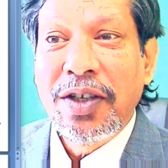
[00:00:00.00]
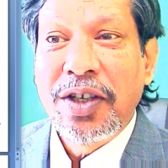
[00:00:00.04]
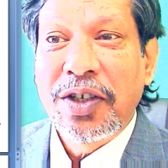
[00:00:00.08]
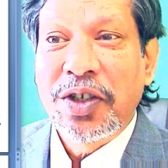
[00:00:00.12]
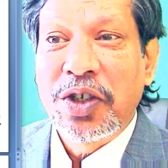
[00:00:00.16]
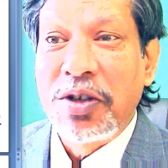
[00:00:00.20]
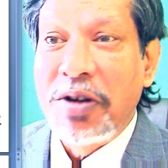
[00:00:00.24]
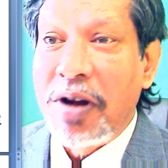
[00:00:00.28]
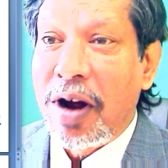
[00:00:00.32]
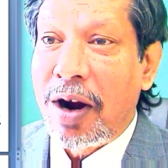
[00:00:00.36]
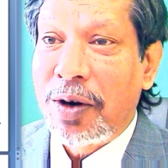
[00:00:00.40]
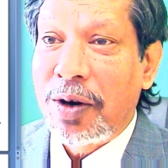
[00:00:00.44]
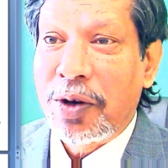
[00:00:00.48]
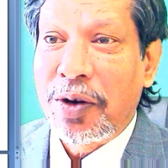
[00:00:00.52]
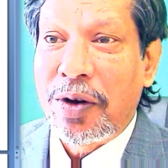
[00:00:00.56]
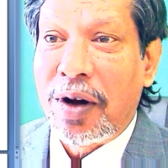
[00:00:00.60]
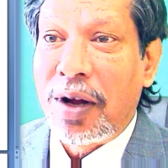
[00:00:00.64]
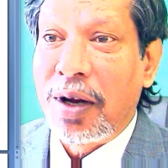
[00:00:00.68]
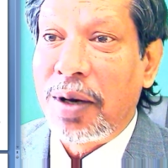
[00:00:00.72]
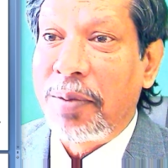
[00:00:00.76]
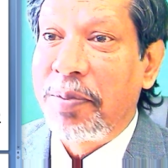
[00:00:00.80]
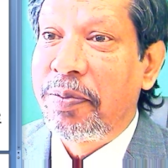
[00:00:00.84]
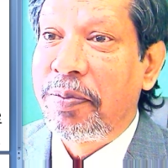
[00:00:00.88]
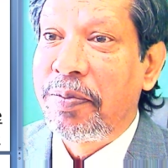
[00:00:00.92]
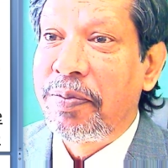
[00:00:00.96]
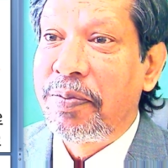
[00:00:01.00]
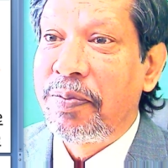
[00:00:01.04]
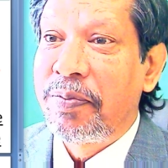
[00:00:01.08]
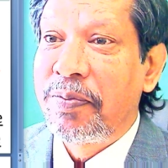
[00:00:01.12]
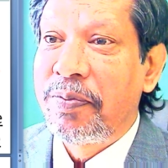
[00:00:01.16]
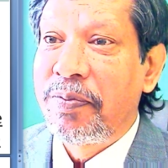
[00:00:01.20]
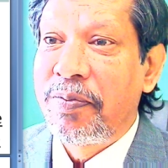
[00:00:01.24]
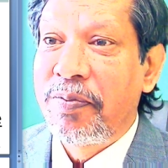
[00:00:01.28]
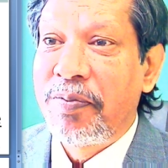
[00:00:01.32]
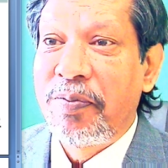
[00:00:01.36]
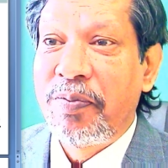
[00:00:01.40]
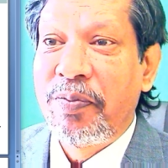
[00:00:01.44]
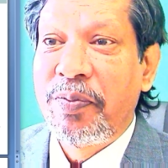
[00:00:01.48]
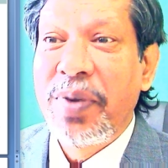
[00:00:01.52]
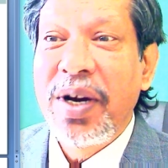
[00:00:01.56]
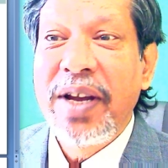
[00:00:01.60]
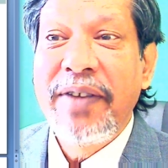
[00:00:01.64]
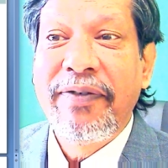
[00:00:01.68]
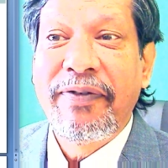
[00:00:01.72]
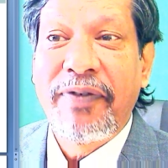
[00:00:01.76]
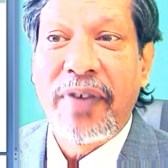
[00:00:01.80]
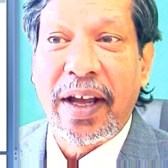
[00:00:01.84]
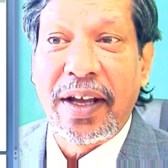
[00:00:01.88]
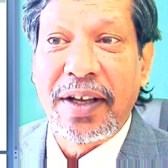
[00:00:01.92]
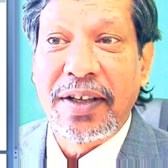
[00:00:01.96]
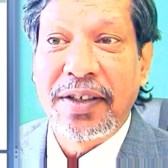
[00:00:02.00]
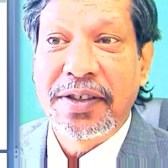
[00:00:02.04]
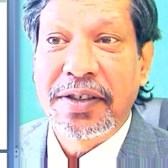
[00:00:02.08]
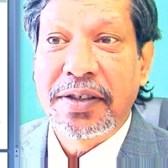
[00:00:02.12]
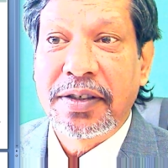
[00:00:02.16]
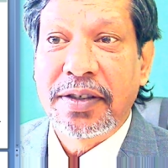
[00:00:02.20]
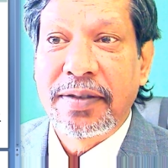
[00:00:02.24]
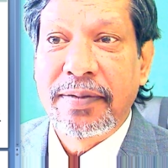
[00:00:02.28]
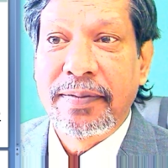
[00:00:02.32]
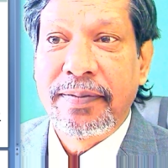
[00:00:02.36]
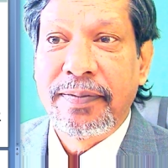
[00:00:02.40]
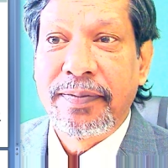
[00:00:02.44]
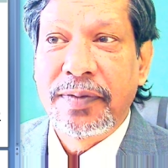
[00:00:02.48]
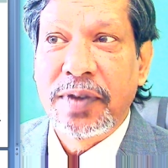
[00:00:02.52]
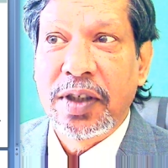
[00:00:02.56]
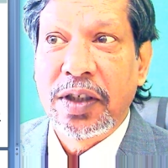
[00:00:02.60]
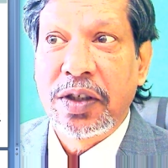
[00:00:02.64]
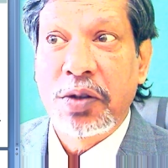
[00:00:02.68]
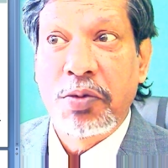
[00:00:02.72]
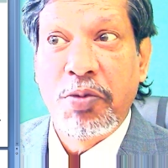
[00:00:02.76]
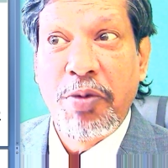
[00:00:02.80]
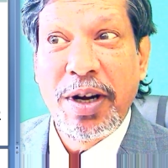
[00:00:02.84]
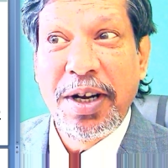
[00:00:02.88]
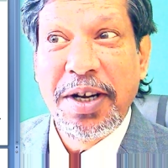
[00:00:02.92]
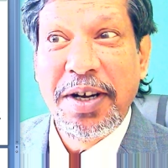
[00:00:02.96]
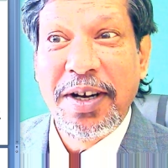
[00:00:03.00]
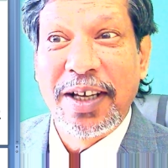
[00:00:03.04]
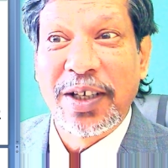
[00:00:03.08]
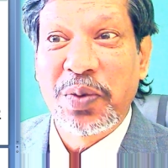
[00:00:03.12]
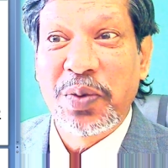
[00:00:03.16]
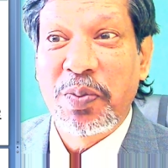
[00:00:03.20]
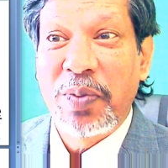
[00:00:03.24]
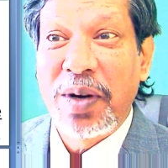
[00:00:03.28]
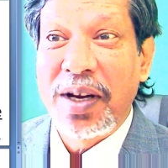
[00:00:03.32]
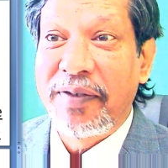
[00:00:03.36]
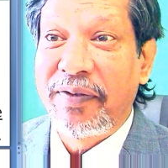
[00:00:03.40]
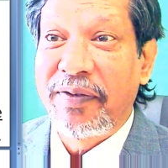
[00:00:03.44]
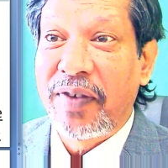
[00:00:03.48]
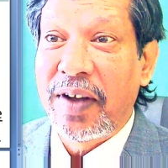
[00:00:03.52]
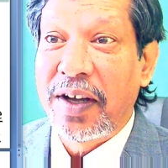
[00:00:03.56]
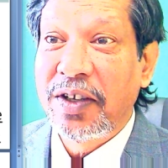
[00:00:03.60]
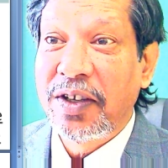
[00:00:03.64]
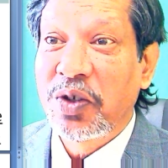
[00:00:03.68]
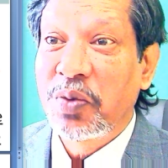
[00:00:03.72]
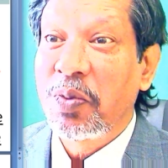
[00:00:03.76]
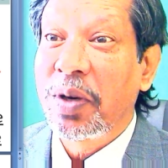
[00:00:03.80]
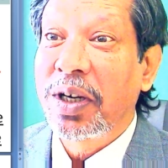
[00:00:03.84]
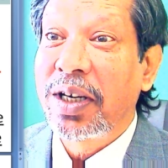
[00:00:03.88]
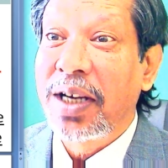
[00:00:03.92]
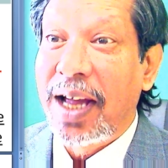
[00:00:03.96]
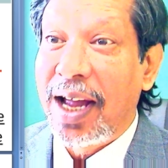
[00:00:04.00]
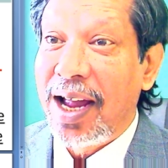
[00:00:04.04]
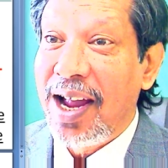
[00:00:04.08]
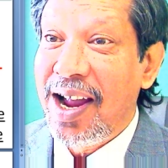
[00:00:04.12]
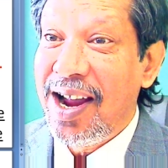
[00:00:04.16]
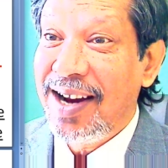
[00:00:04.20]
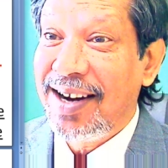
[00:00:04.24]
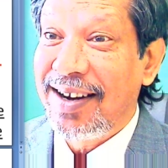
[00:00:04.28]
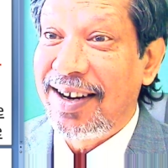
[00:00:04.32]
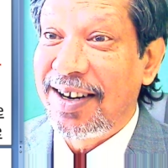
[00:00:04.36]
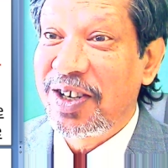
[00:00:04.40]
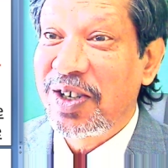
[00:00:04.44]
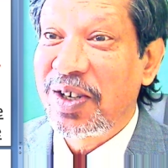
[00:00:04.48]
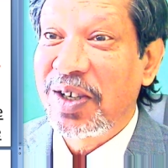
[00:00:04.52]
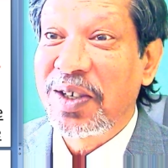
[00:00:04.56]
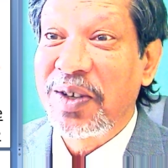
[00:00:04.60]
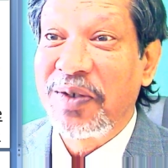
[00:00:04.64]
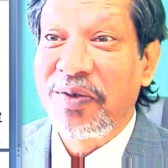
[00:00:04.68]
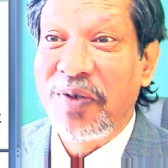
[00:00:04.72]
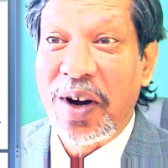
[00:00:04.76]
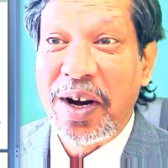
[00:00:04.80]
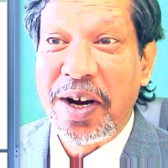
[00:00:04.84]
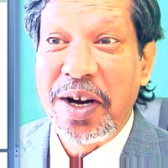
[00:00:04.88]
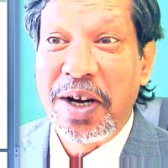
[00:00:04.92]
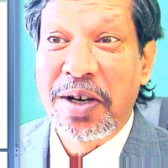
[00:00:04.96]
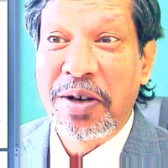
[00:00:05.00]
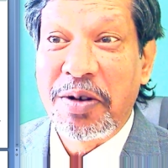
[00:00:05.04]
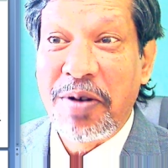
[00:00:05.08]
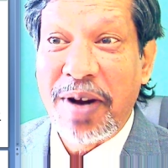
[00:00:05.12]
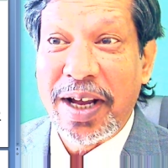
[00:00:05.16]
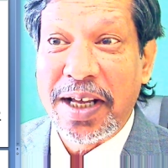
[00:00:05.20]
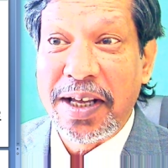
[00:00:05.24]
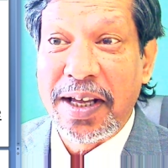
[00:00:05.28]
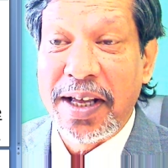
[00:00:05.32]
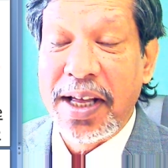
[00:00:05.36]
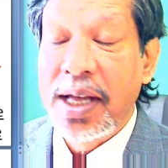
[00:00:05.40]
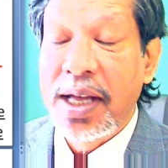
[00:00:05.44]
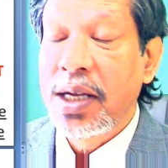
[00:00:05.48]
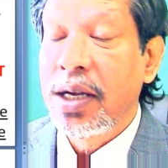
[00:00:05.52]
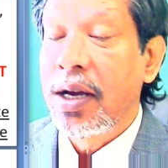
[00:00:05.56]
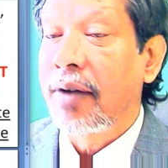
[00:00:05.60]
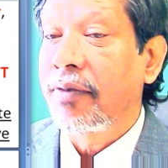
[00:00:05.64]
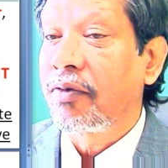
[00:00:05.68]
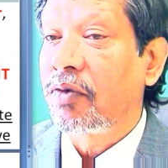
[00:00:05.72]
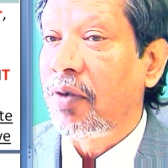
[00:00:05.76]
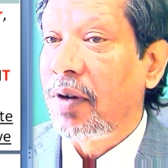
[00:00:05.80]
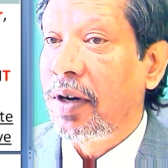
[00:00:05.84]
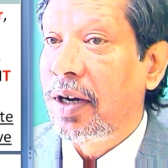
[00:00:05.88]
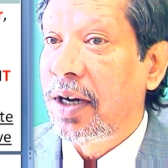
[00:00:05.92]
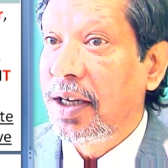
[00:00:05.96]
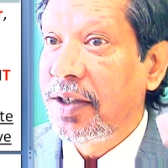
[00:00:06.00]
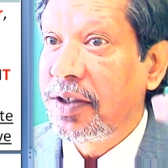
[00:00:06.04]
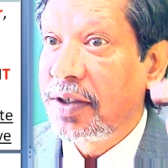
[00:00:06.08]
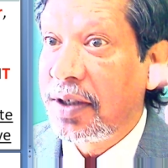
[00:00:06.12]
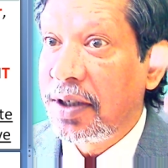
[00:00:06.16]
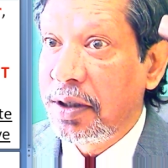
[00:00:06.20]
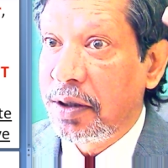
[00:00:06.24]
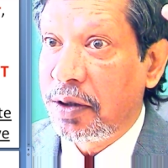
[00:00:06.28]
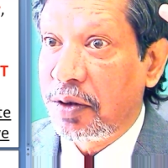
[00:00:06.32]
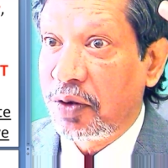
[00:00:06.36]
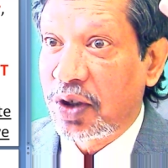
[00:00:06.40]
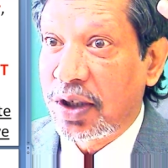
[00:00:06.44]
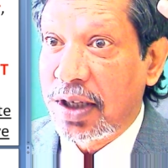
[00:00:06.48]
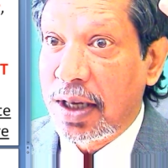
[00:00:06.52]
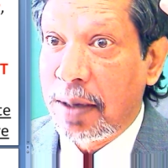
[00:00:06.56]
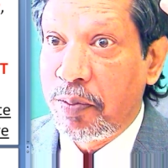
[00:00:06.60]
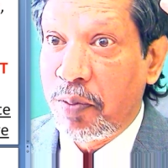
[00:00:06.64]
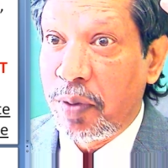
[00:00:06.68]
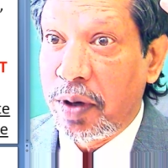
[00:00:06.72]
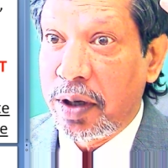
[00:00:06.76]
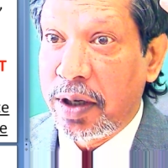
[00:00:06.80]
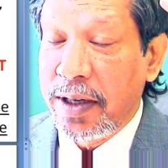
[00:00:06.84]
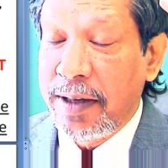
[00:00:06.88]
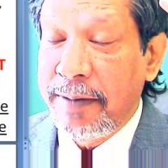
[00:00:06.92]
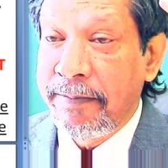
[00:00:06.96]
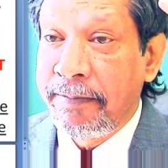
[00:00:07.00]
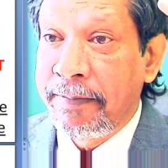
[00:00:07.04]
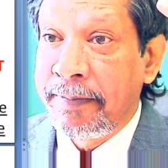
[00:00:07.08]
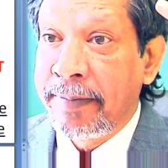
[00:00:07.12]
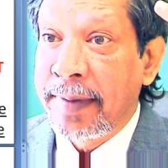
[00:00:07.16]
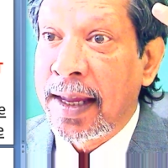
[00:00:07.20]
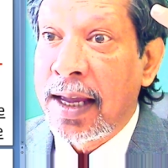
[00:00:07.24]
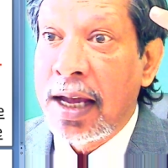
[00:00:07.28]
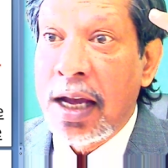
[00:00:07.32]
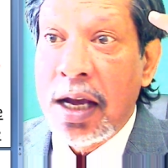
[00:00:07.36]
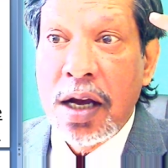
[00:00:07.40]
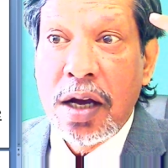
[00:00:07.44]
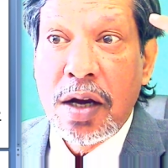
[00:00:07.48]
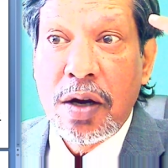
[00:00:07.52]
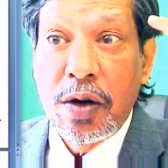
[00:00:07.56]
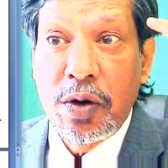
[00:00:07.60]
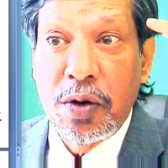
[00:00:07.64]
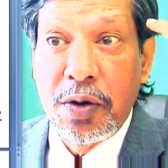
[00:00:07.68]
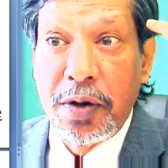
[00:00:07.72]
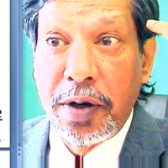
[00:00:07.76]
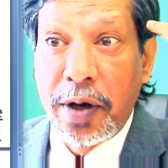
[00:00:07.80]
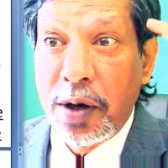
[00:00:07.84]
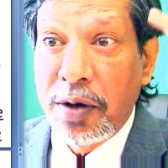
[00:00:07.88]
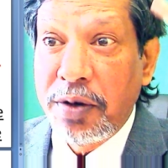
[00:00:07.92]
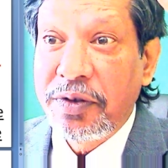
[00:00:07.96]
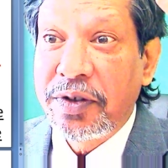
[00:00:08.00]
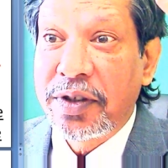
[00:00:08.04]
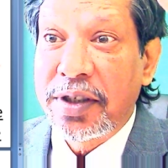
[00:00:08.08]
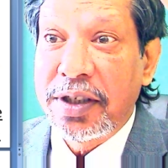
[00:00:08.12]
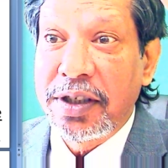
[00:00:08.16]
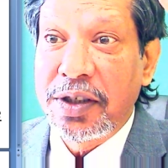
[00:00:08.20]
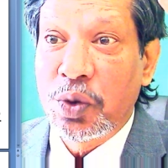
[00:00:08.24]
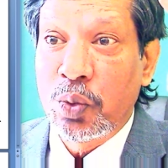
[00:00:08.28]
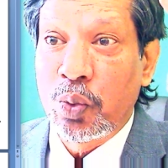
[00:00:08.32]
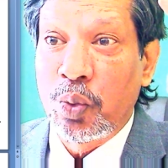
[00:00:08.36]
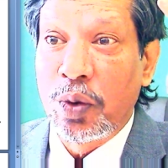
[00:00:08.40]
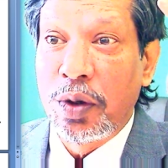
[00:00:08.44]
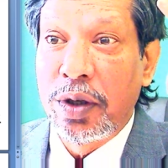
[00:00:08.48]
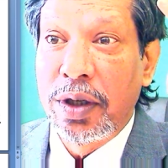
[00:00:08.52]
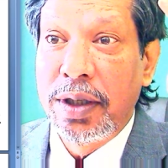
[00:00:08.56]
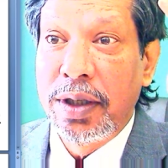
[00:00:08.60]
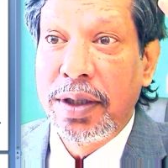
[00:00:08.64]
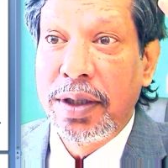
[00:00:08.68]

This is not called preface. It's written as preface, but English is very tricky. You have to listen to somebody who knows these